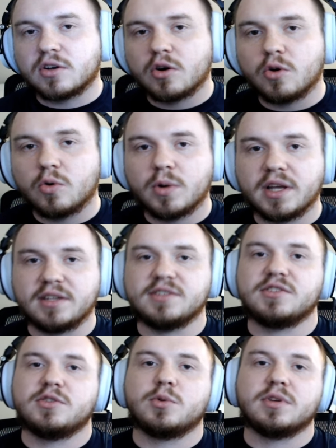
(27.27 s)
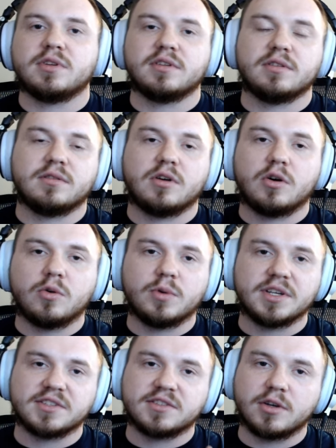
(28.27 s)
always, you can
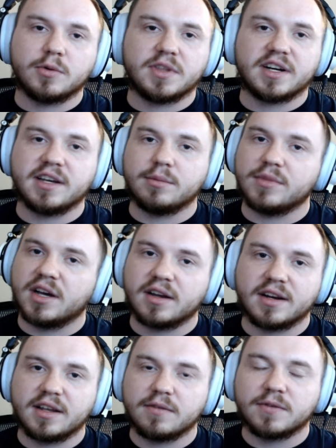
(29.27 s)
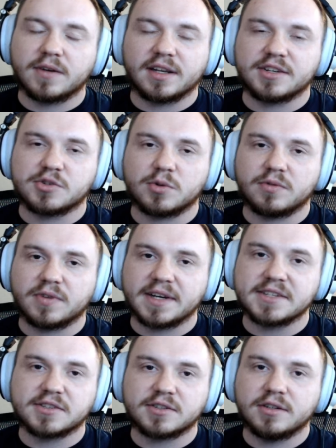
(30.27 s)
always know that I am not a financial
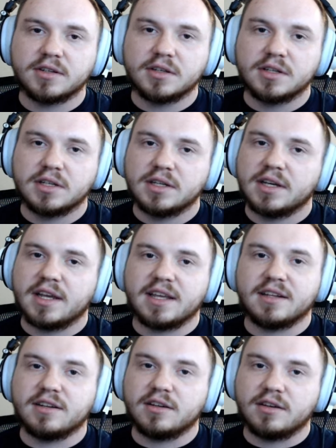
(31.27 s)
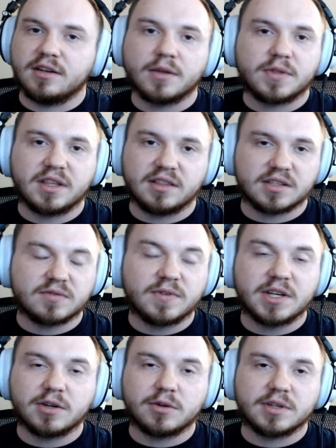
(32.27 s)
advisor and nothing in this
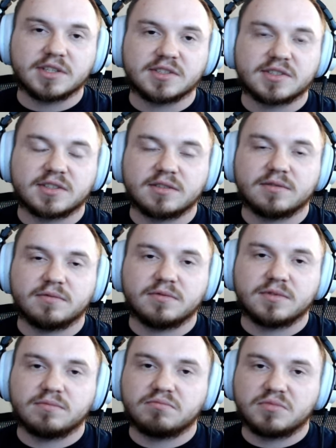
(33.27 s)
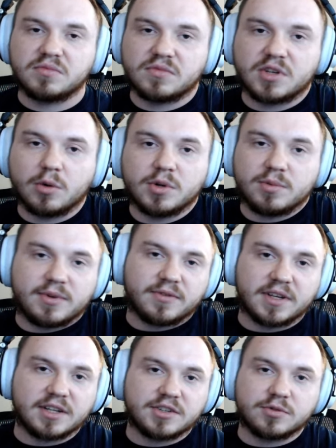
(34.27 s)
video is going to be
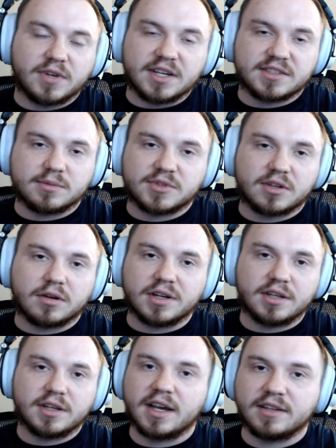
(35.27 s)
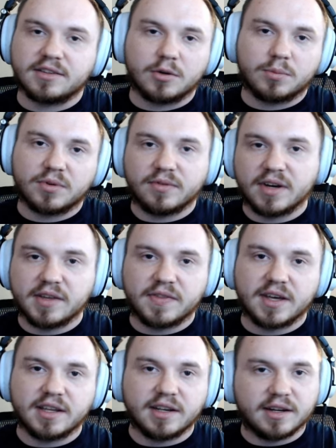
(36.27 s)
financial advice. I'm sorry, I don't provide
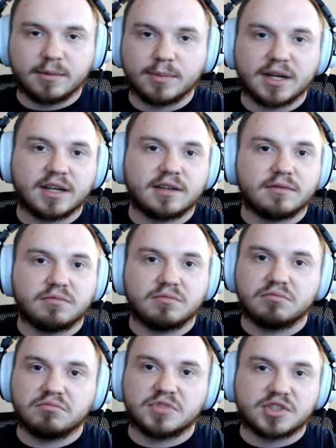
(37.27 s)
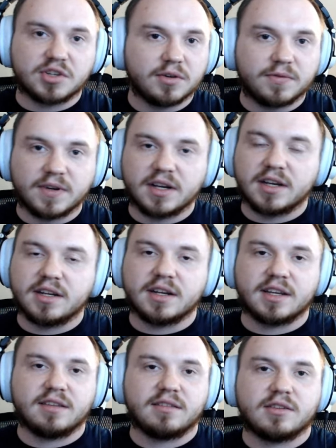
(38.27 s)
that and I'm not certified. I
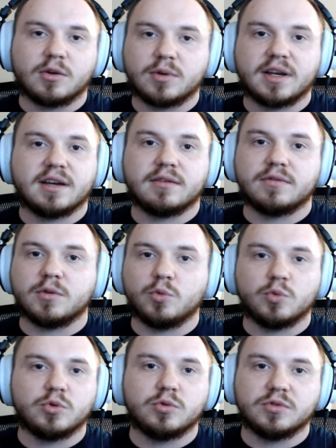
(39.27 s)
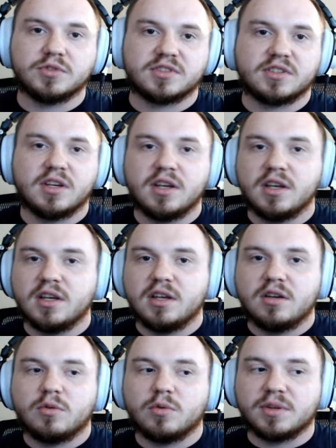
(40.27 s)
don't have the rules
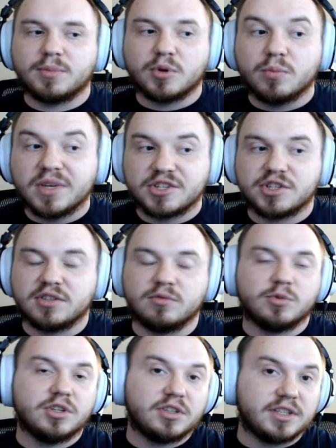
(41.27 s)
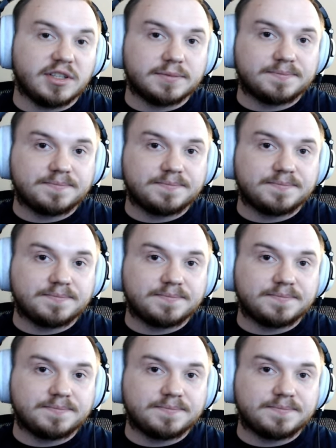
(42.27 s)
or the permission really